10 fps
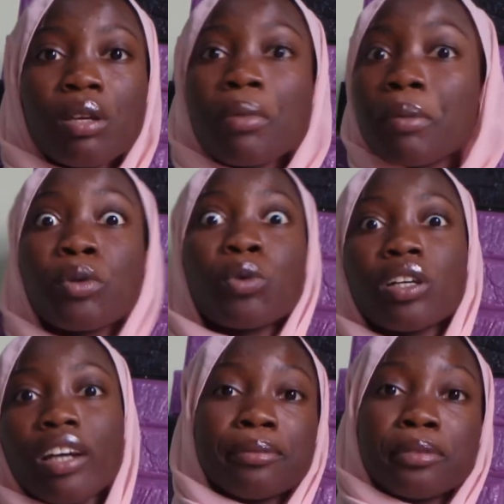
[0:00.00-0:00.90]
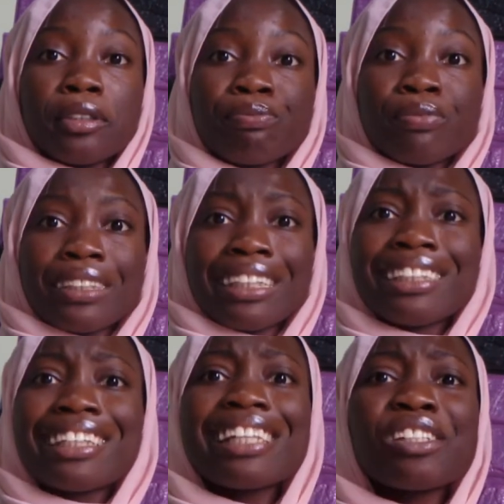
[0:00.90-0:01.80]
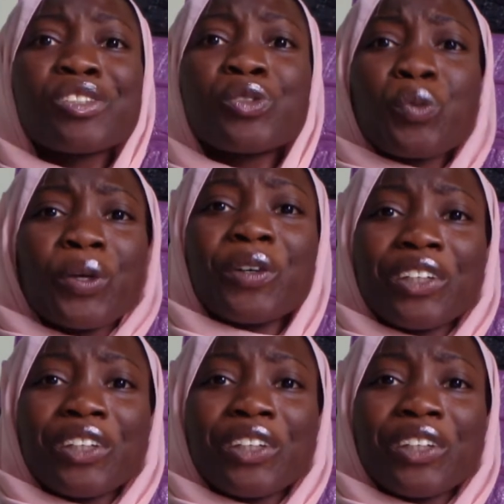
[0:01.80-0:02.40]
maybe 1 hour, and they get it so well.